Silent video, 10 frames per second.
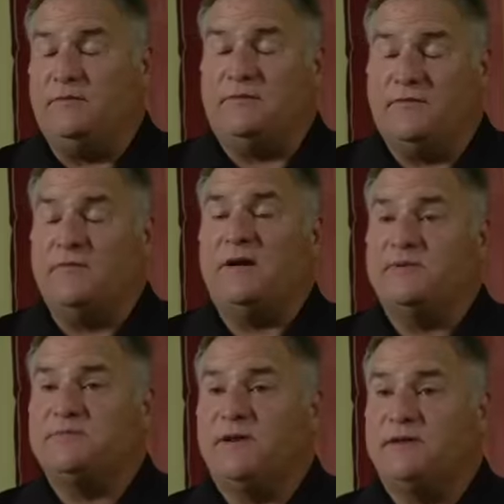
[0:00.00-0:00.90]
you know, from my
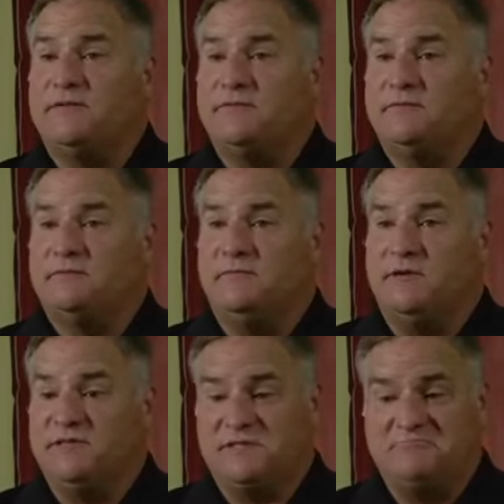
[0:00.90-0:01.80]
perspective
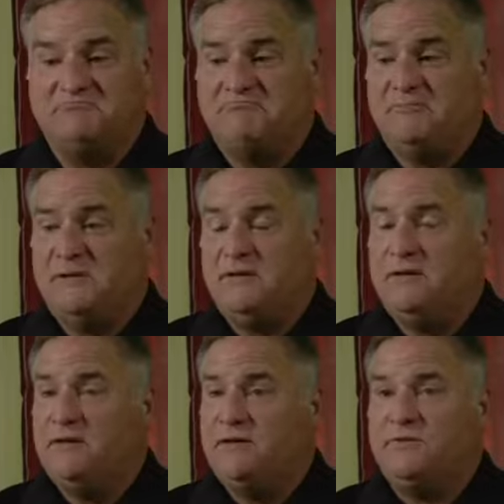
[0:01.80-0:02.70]
was
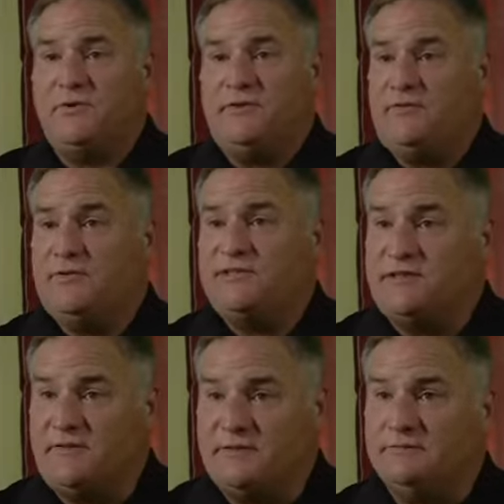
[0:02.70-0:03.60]

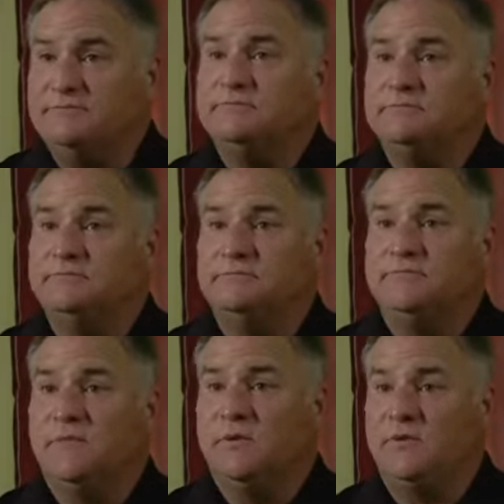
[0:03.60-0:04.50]
24-7
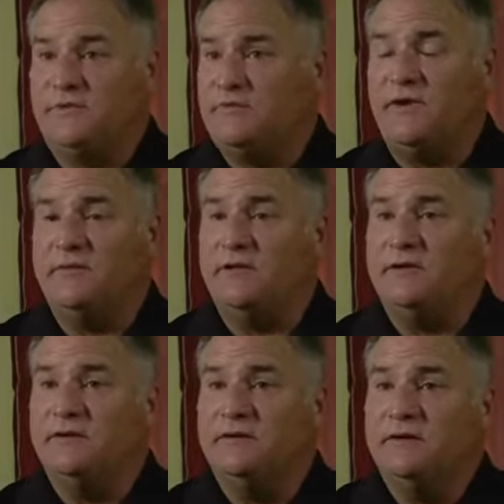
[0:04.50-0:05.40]
with their
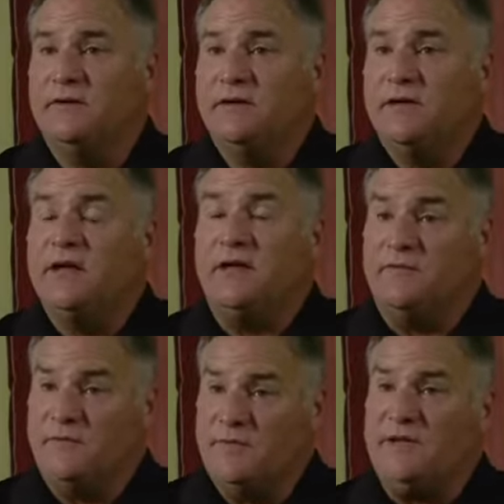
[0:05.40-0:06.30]
family.
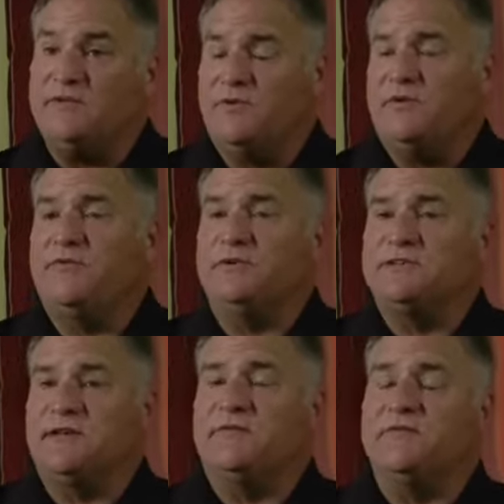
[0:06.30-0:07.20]
And for me,
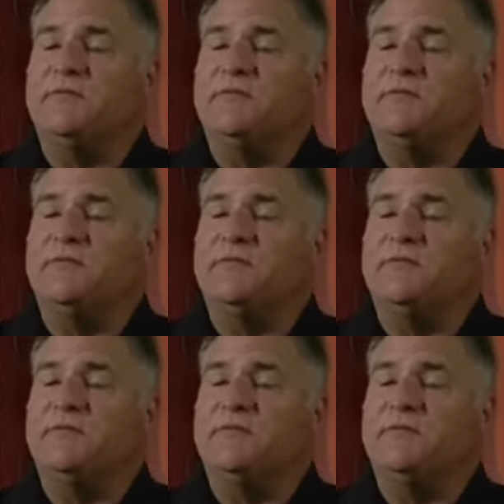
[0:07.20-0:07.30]
24-7